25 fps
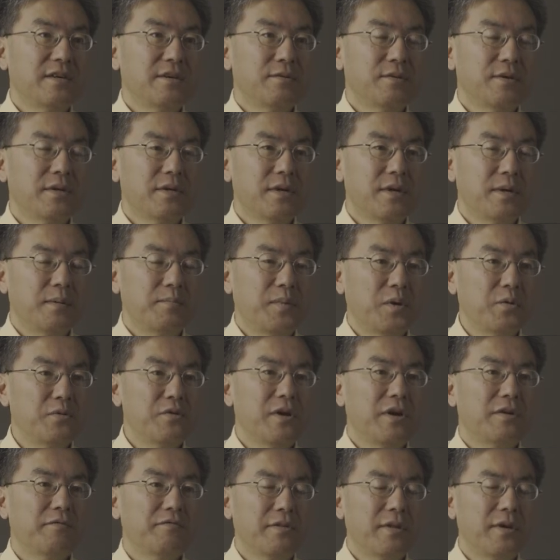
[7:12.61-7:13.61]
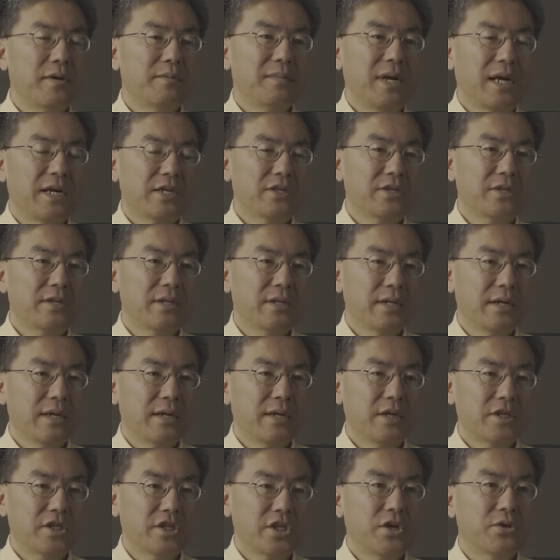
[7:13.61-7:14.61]
Both of them actually
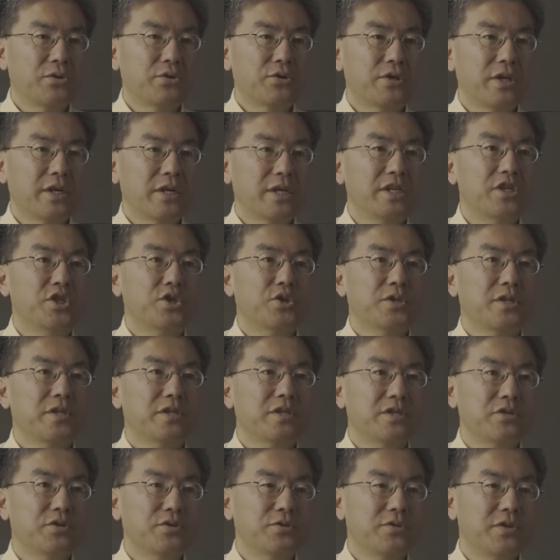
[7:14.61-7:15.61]
showed interest to